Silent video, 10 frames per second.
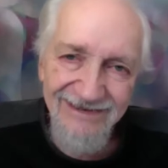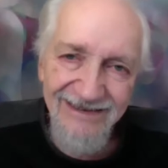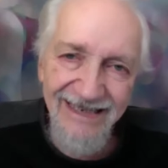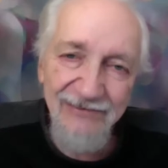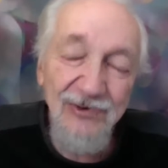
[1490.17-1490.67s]

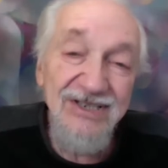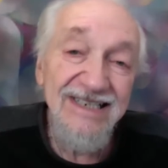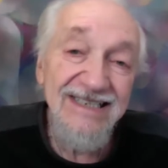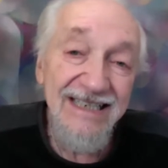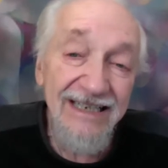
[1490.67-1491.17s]
it was
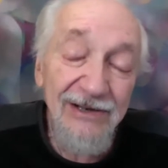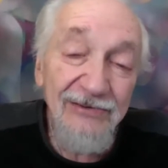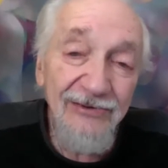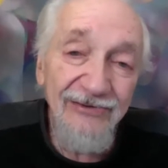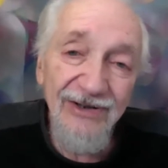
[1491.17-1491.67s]
as if
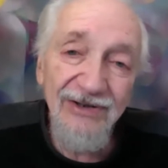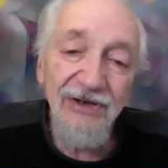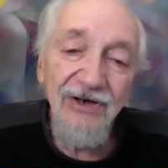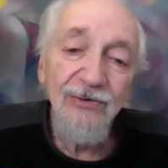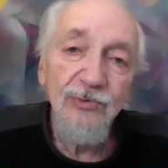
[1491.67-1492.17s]

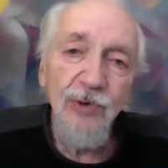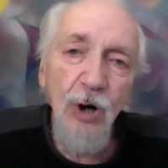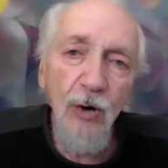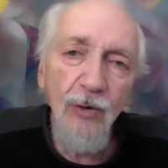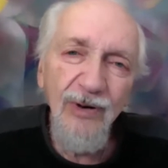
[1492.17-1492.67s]
a
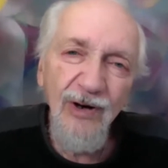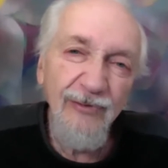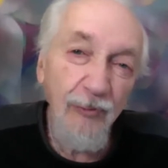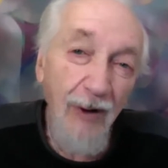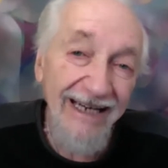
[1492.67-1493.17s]
robe of
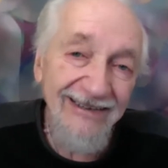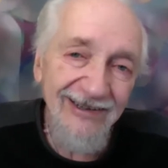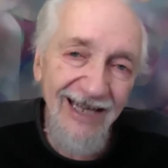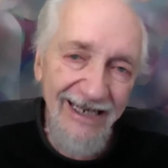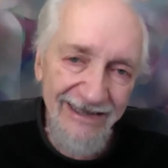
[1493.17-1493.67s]
white
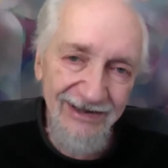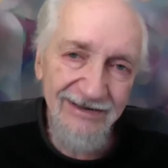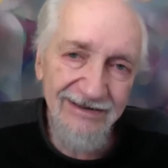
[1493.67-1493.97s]
light